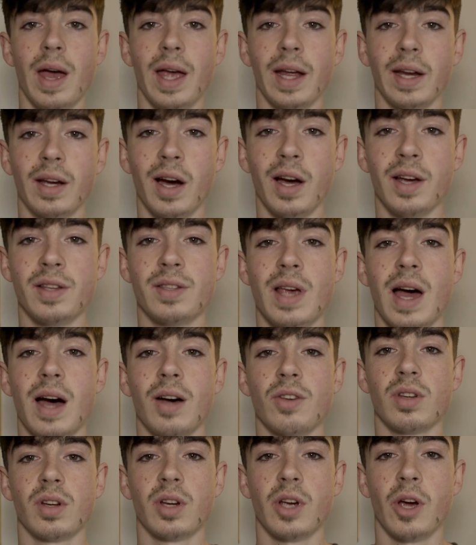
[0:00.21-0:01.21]
Hey guys,
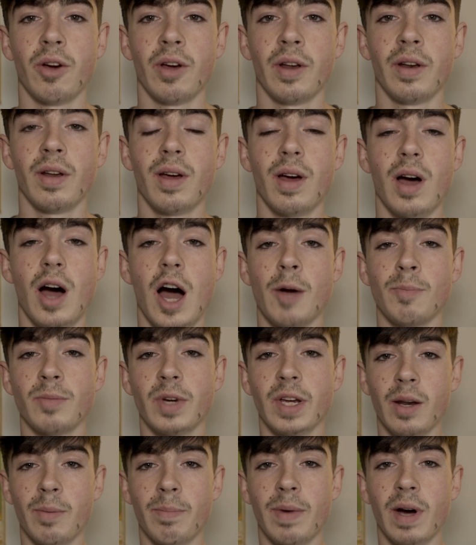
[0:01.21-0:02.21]
how's it going? I'm
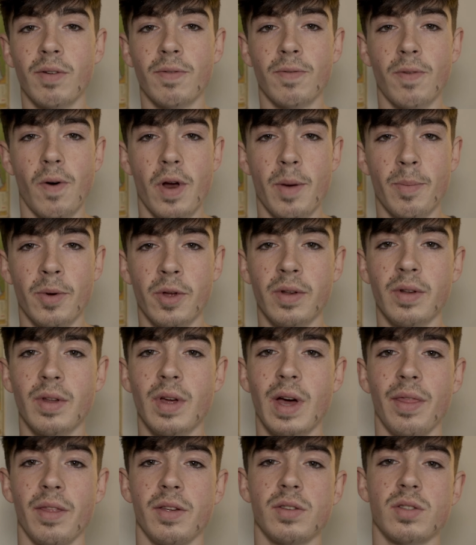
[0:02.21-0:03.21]
Cadan Palfreeman,
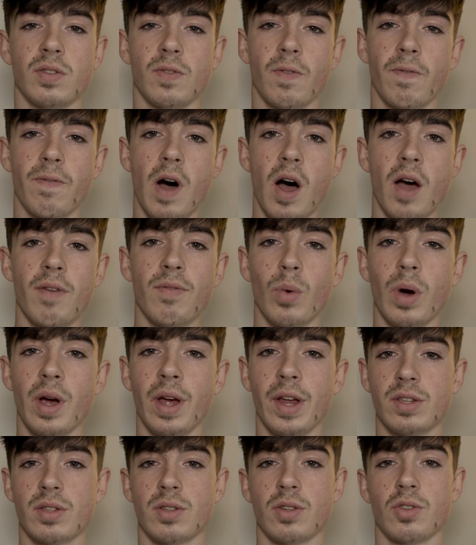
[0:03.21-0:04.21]
and this is 5
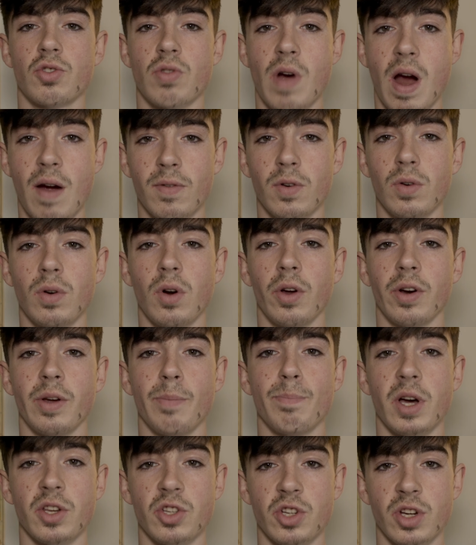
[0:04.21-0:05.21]
ways to travel on a
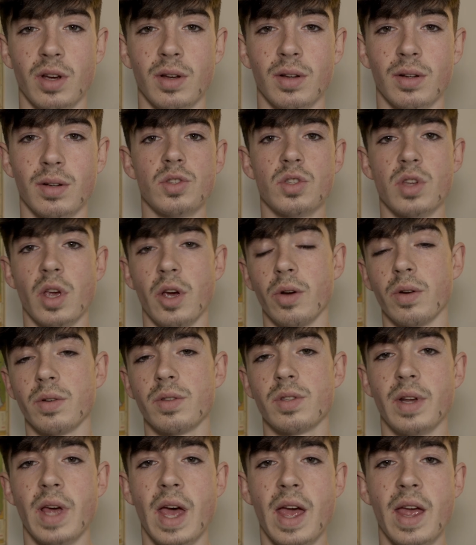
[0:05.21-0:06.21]
budget. So,
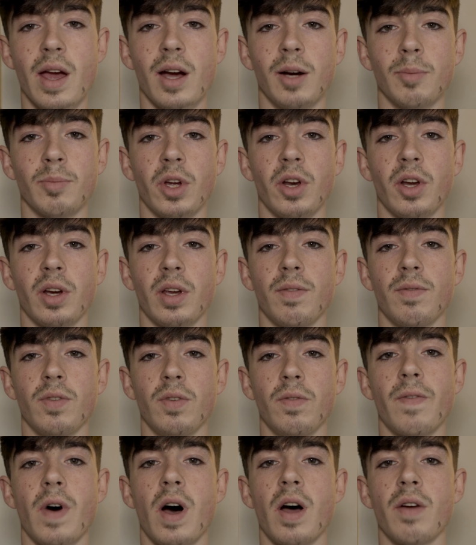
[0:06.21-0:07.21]
today I'm going to give
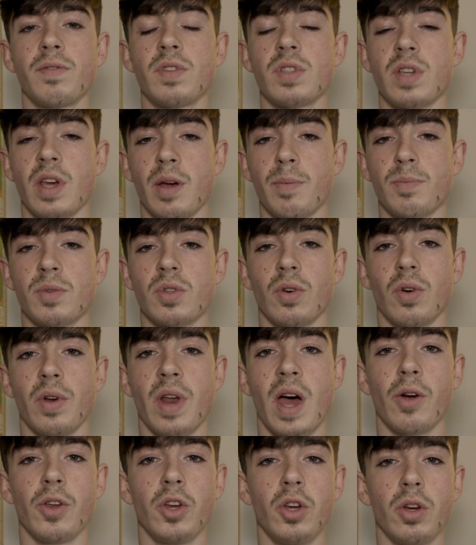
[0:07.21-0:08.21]
you 5 tips on
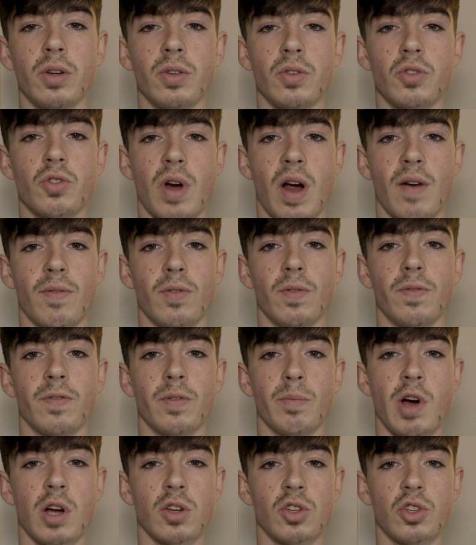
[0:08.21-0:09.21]
how you can travel
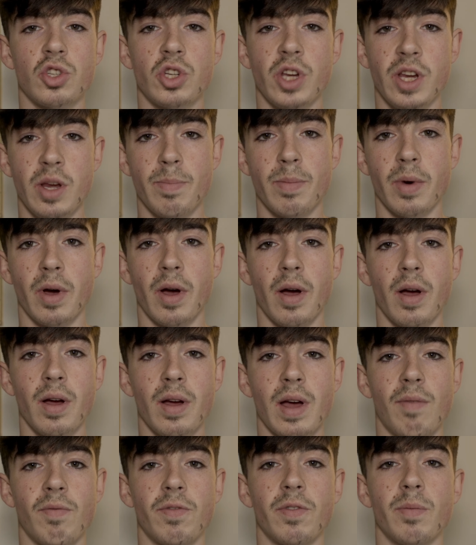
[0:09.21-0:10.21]
for much cheaper
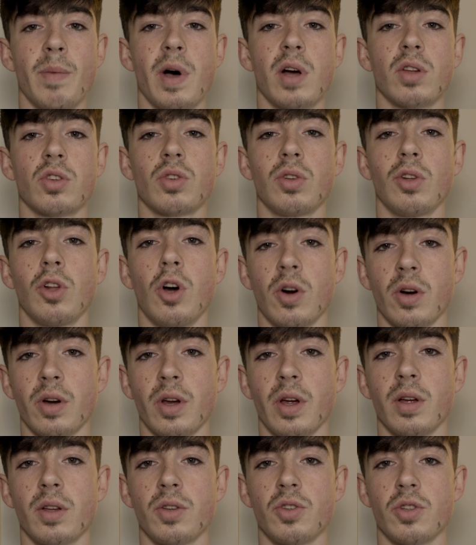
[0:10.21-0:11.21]
and for much
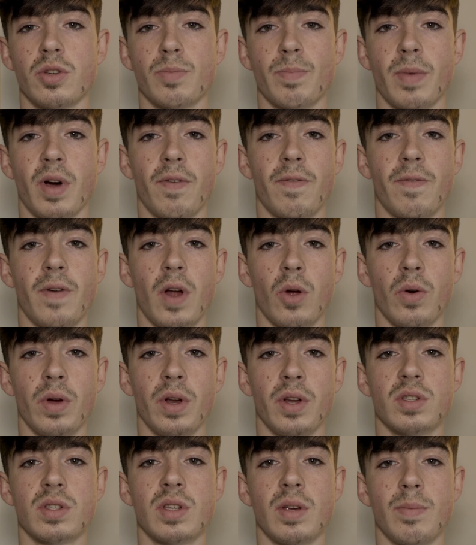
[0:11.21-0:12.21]
longer just by
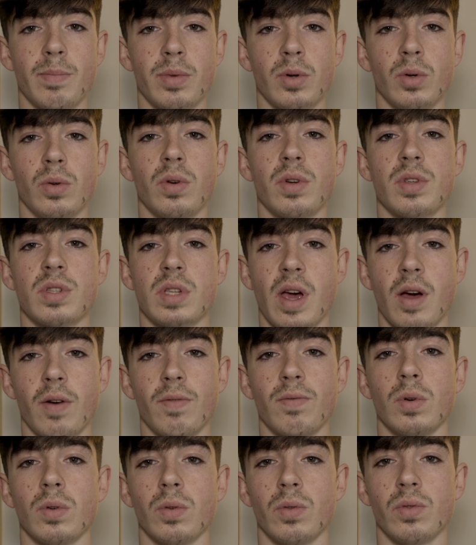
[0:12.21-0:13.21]
following a simple set
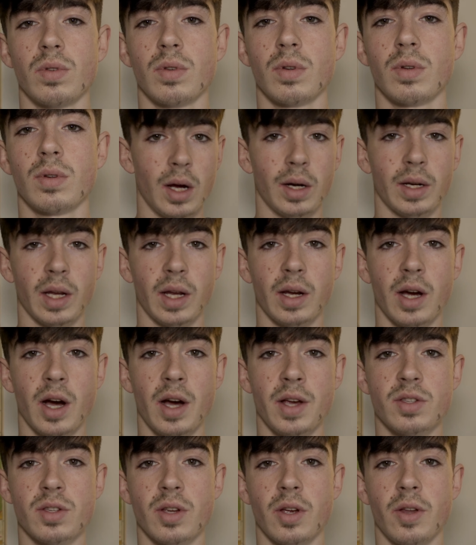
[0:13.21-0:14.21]
of rules. Okay
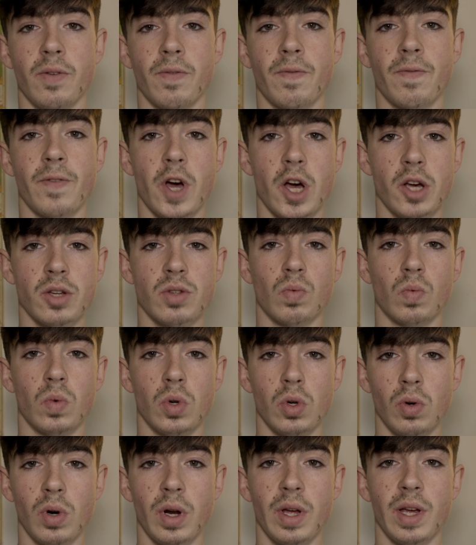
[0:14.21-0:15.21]
guys, so the first
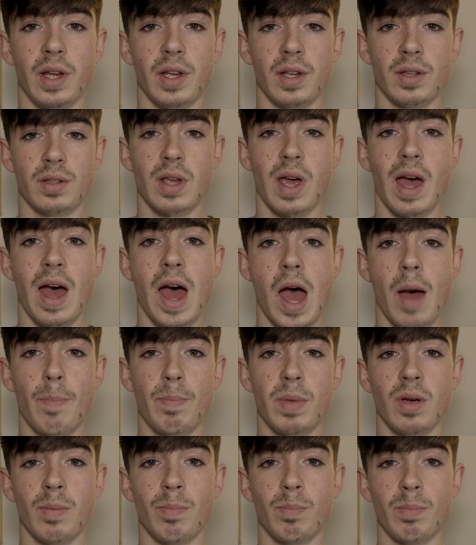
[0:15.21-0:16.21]
rule is
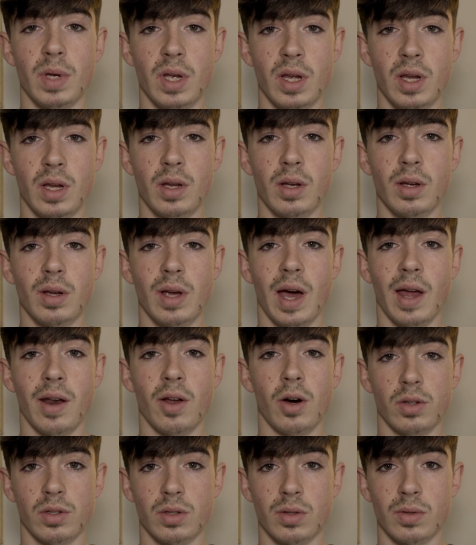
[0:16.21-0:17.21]
Airbnb and
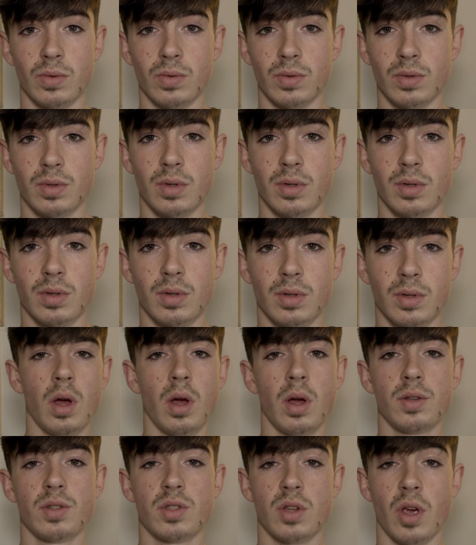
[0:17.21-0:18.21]
hostels.
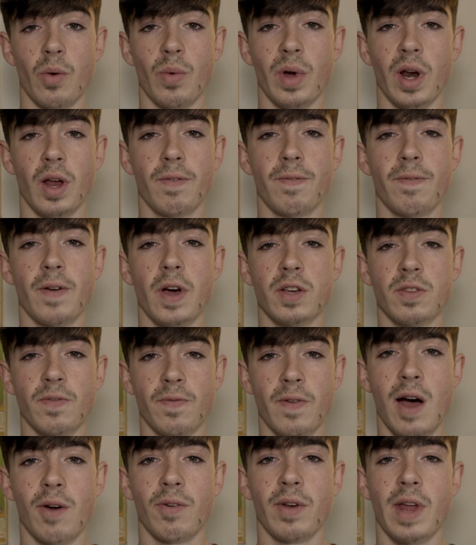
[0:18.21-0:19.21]
So when I first
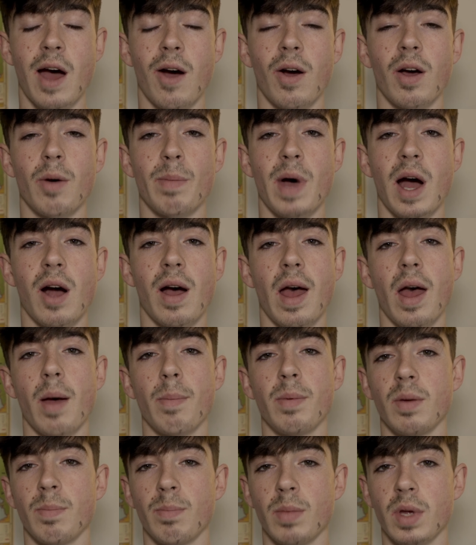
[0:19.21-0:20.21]
found out about
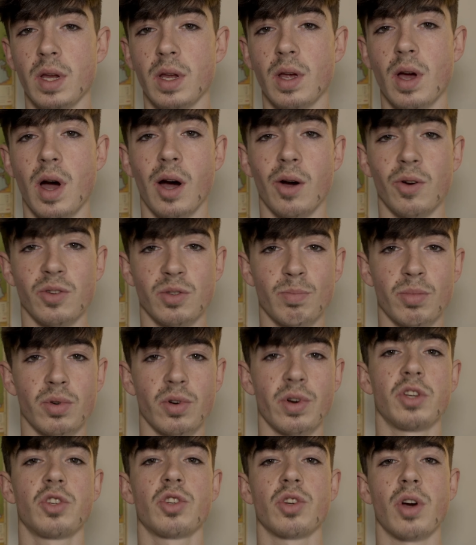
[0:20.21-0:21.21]
Airbnb, I was
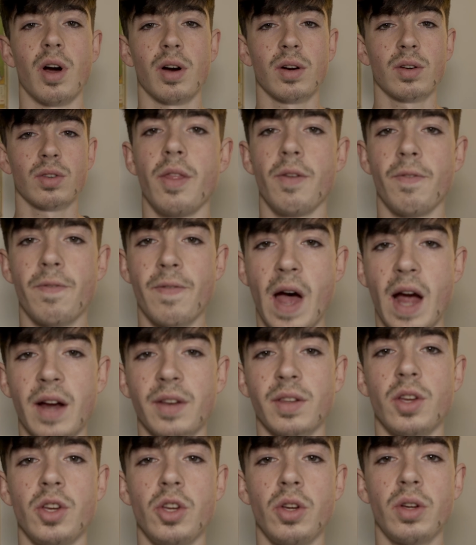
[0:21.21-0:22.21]
pretty shocked. The
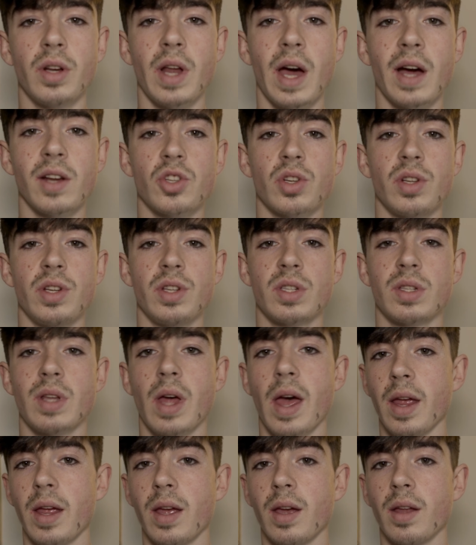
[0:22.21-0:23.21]
fact that you can actually
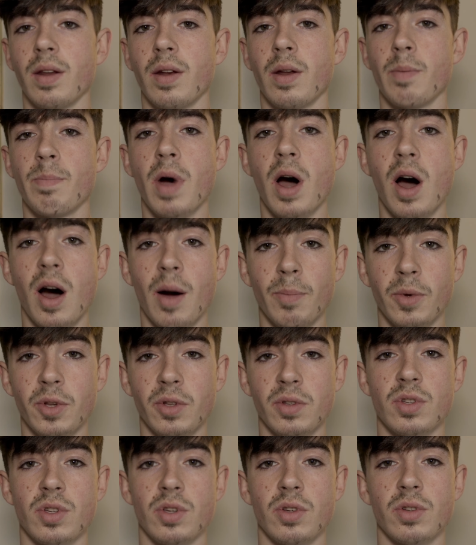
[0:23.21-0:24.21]
stay in an
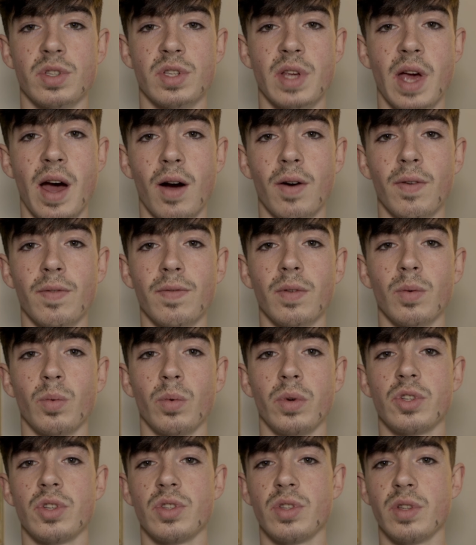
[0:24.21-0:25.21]
apartment to yourself,
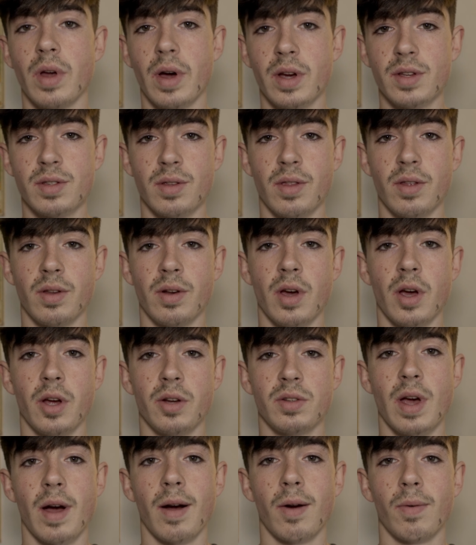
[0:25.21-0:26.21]
which is nicer than a
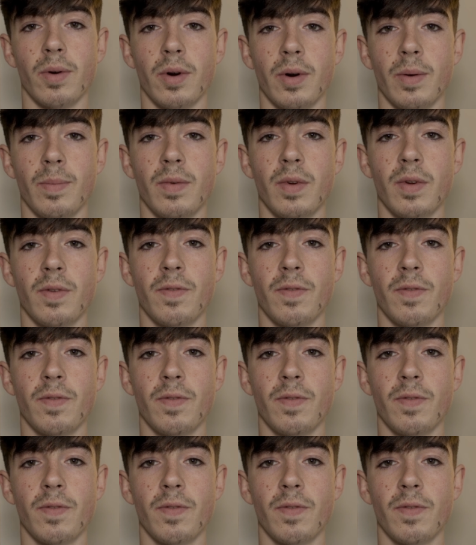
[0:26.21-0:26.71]
hotel room,